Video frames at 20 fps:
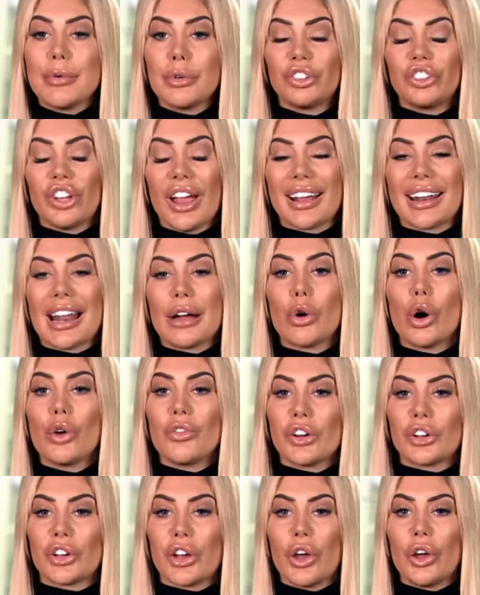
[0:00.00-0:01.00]
was checking out
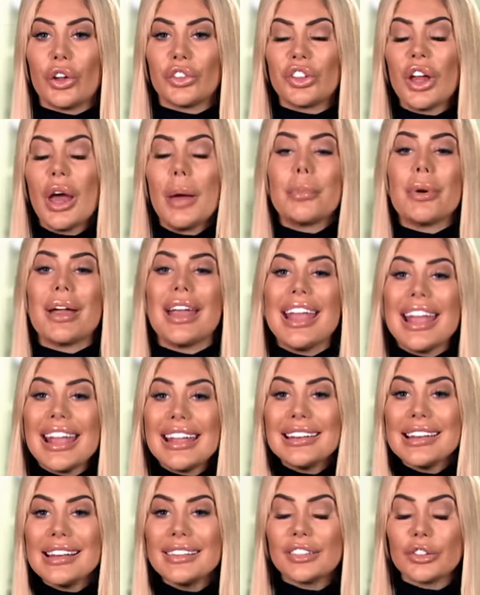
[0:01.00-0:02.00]
other girls, but he
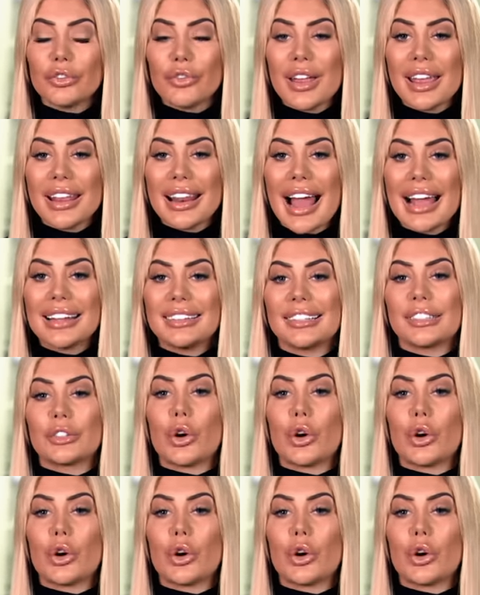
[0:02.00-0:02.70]
needs to realise it's